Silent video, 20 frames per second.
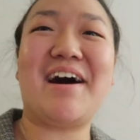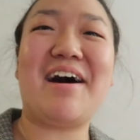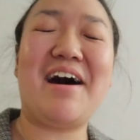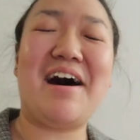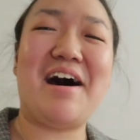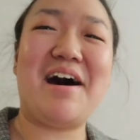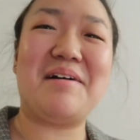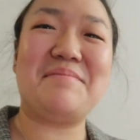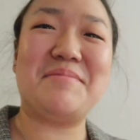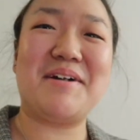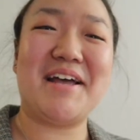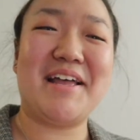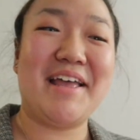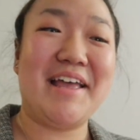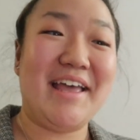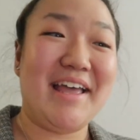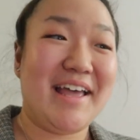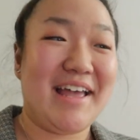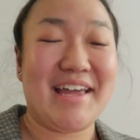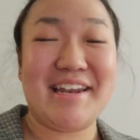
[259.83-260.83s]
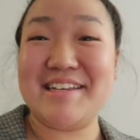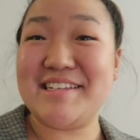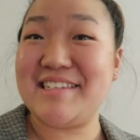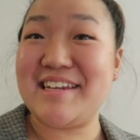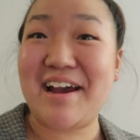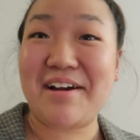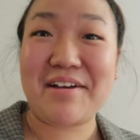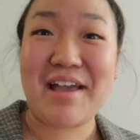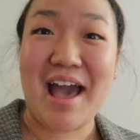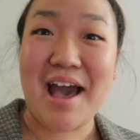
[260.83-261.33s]
Um, it is
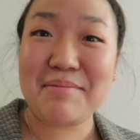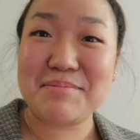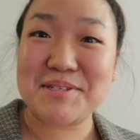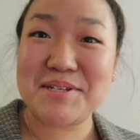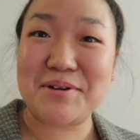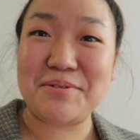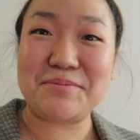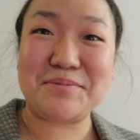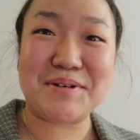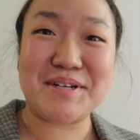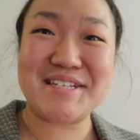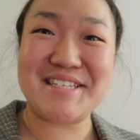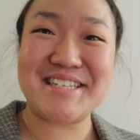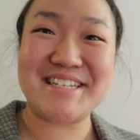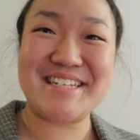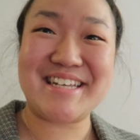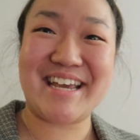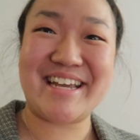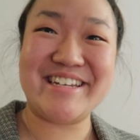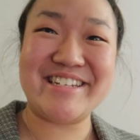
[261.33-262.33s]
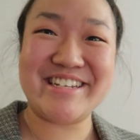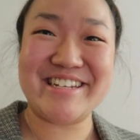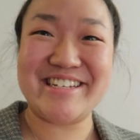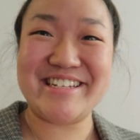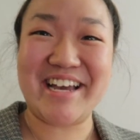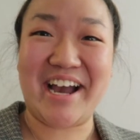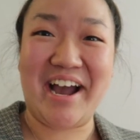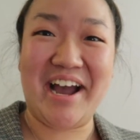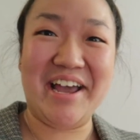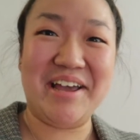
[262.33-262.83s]
now capstone presentation
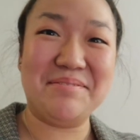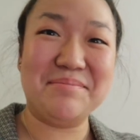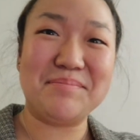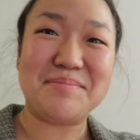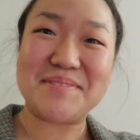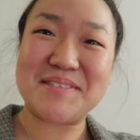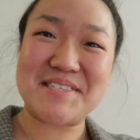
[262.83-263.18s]
time,